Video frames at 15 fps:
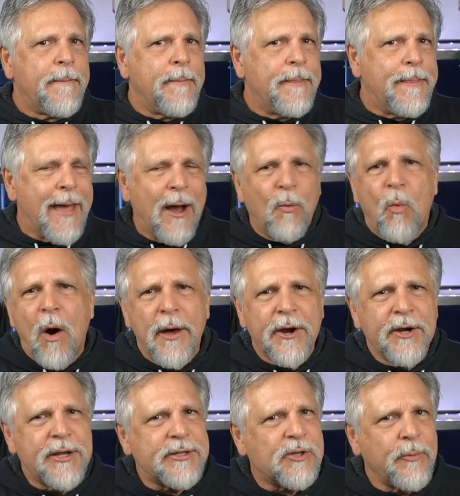That water
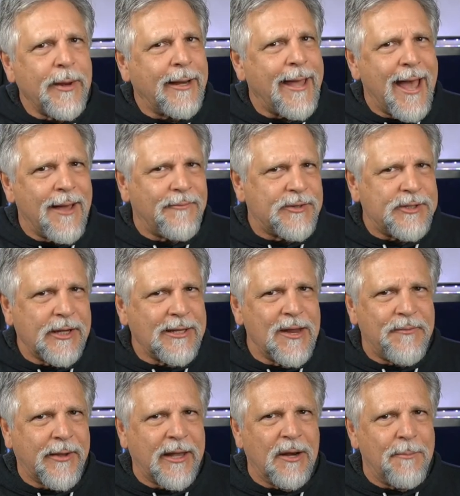doesn't really have a
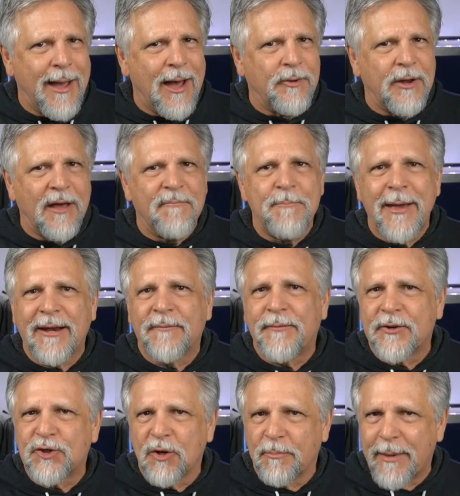significant amount of
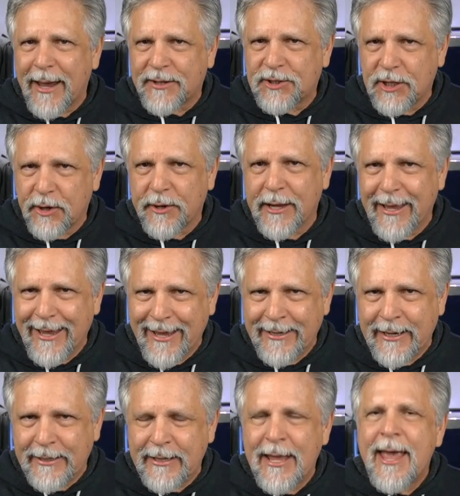beneficial bacteria in
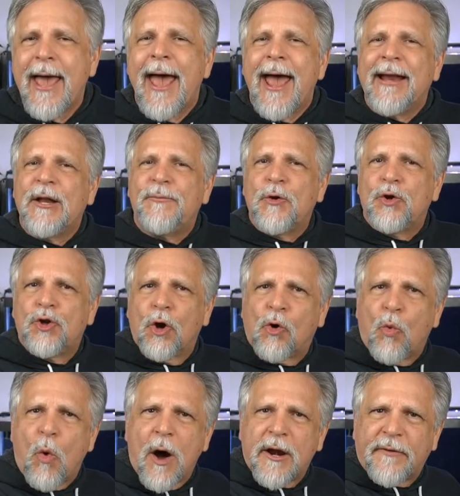it. And if you took
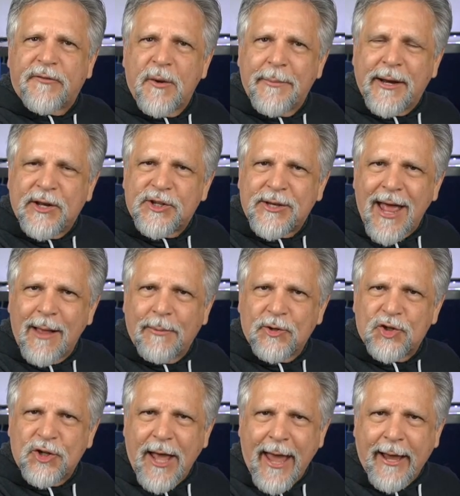water from an
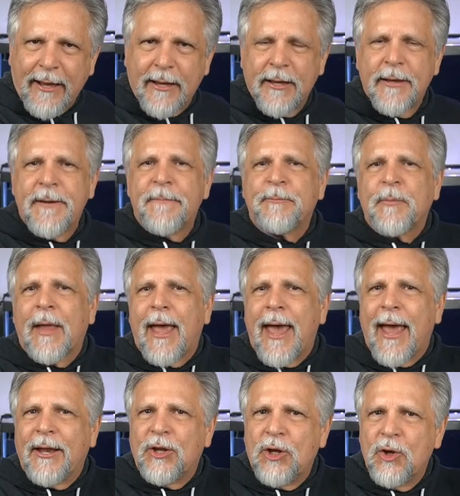established tank
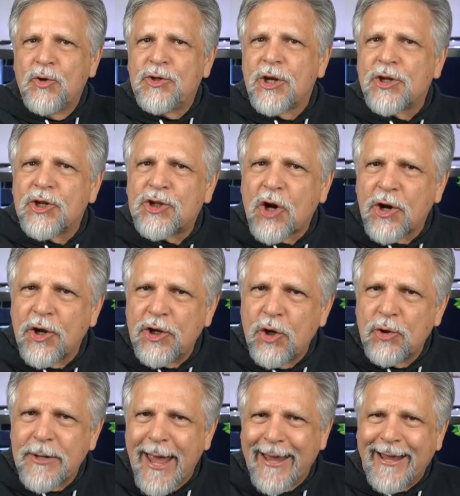and used it to start a new
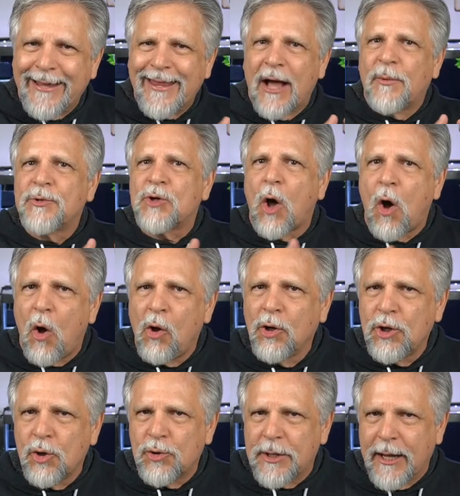tank, and that was all
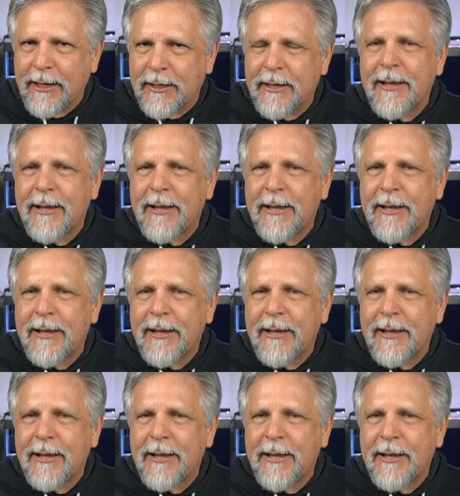you did,